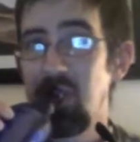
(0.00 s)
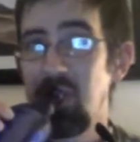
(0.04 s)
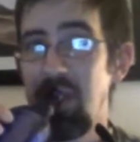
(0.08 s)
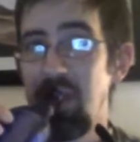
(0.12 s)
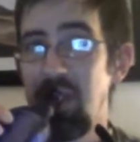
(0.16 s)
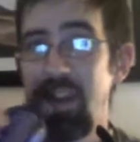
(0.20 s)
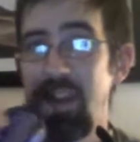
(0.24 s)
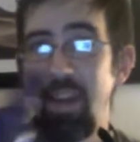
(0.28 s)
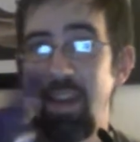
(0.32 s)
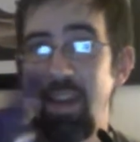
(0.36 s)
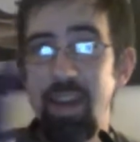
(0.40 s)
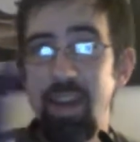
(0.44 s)

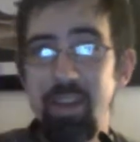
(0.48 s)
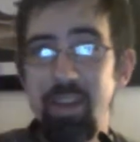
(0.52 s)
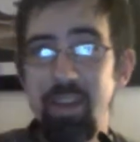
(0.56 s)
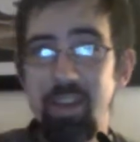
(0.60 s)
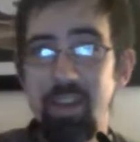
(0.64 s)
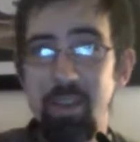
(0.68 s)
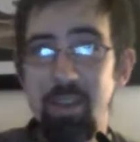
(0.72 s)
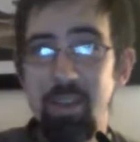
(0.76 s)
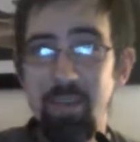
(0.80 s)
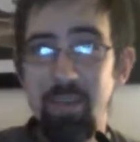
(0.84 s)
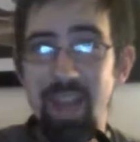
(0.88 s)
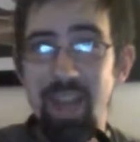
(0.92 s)
And
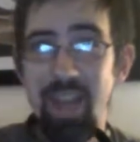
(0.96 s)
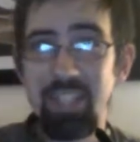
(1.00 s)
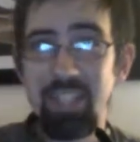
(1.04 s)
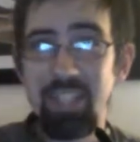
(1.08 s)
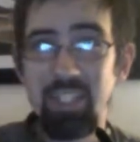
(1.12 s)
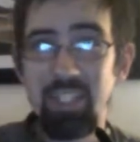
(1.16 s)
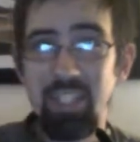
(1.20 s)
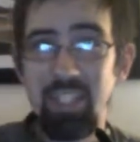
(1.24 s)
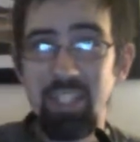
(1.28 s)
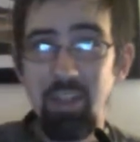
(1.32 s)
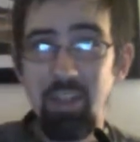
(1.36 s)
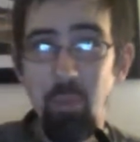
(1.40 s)

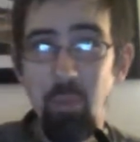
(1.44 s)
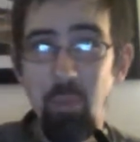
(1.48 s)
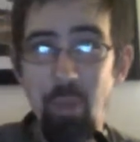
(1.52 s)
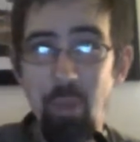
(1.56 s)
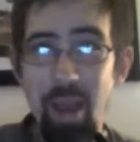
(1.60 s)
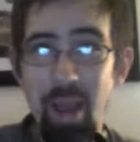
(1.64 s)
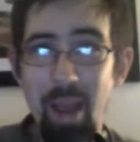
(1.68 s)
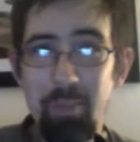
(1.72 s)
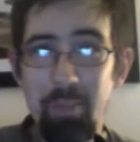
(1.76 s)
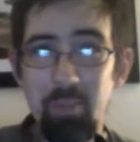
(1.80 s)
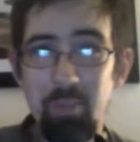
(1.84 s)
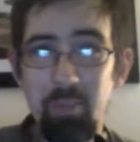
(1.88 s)
imagine the
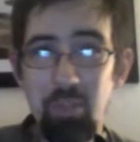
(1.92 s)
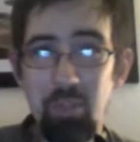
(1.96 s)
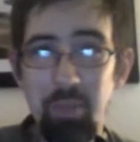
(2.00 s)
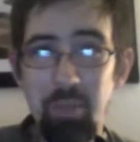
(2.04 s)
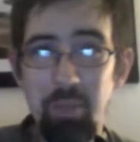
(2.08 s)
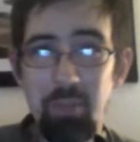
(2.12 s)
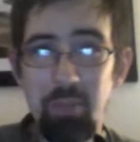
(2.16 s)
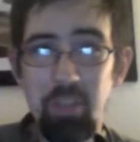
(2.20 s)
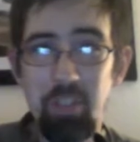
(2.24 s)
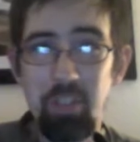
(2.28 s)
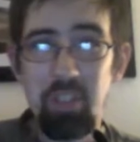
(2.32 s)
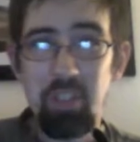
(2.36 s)
crap
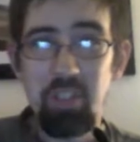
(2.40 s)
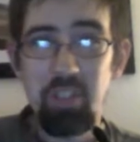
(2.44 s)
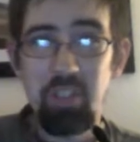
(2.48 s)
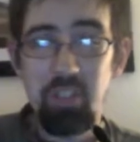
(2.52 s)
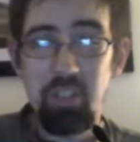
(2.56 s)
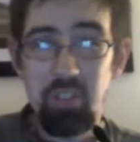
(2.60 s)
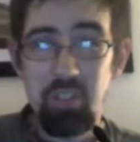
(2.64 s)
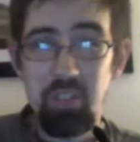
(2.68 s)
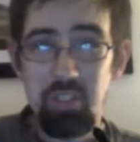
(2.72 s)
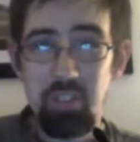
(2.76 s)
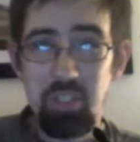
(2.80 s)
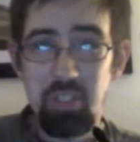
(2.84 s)
Trump's going
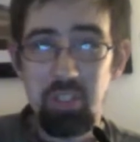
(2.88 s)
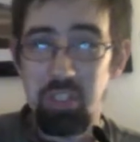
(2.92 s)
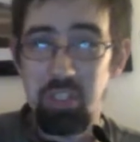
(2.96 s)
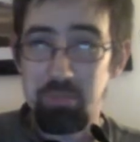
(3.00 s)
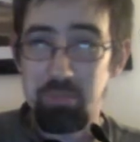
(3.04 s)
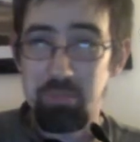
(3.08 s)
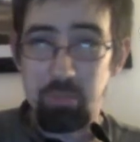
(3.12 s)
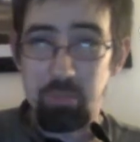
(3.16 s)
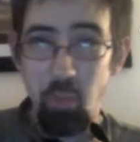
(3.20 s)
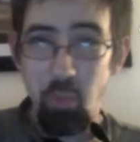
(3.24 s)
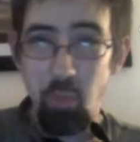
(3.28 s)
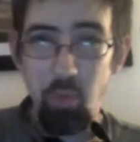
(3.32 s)
to
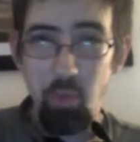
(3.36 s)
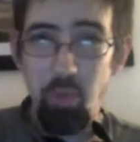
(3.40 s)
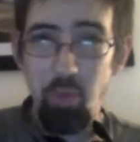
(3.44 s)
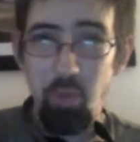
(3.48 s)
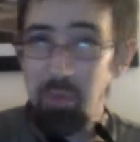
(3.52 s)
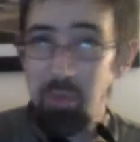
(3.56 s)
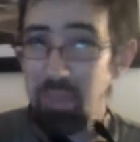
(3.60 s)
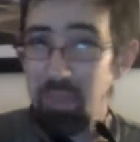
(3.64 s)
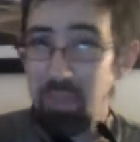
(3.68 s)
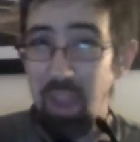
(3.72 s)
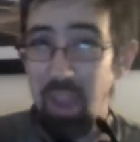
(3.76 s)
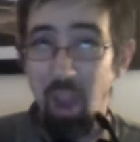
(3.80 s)
just
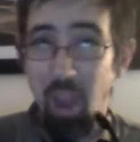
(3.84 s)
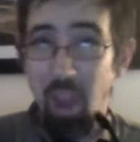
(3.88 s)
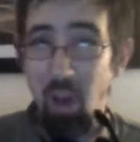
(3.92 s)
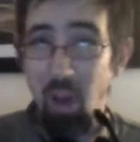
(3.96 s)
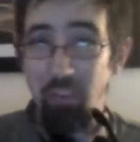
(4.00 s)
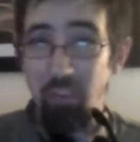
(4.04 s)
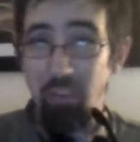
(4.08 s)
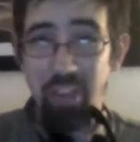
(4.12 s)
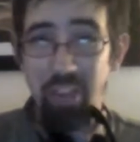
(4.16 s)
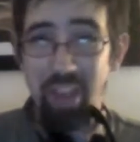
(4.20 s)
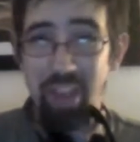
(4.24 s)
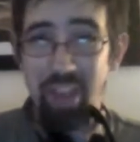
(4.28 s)
pull
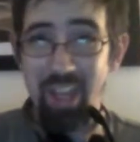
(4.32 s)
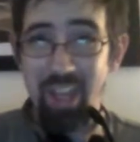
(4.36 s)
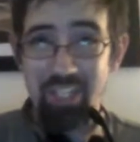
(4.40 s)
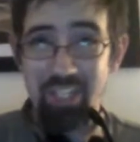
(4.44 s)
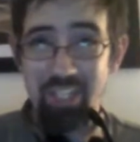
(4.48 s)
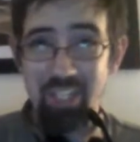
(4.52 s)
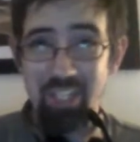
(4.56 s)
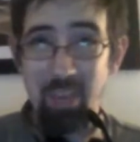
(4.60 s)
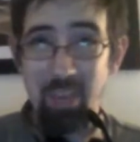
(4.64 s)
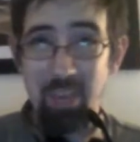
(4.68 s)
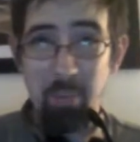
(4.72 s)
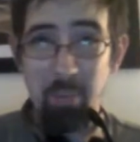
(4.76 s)
over the
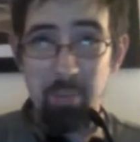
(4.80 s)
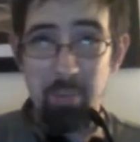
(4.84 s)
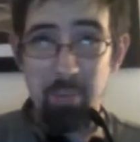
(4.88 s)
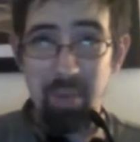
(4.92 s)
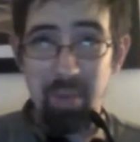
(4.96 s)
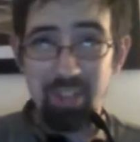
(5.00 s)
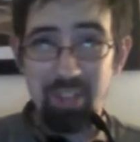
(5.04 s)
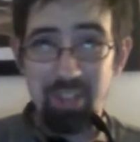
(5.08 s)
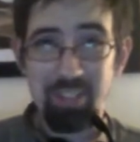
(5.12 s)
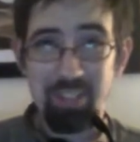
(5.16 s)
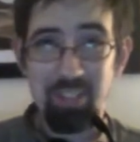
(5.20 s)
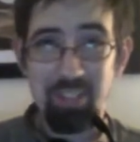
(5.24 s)
next couple
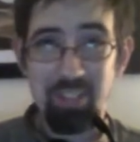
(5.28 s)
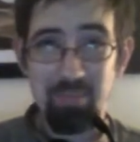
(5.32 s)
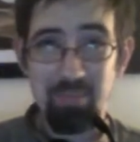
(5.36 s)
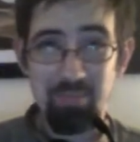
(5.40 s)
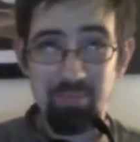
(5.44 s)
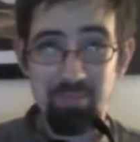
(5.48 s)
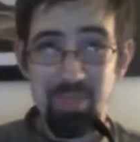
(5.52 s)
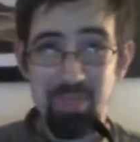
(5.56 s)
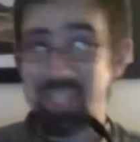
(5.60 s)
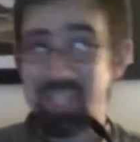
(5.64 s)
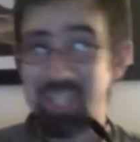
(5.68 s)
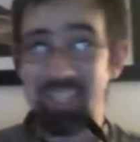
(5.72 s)
months
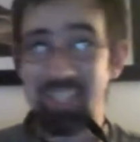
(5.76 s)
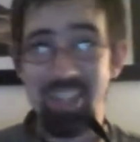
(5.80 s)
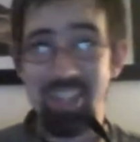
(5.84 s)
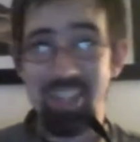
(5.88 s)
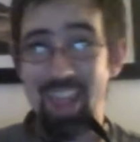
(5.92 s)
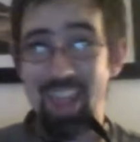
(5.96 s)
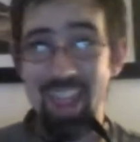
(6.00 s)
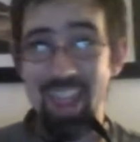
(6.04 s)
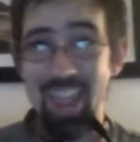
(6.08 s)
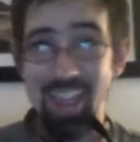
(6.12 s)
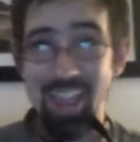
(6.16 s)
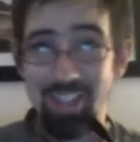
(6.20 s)
because he
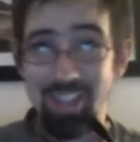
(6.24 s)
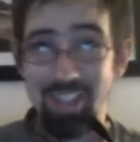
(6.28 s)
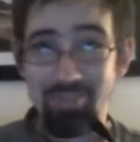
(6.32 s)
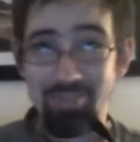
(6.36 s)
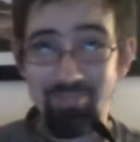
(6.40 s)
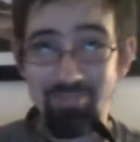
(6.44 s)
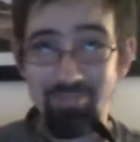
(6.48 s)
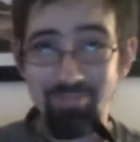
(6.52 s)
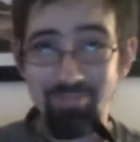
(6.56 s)
can.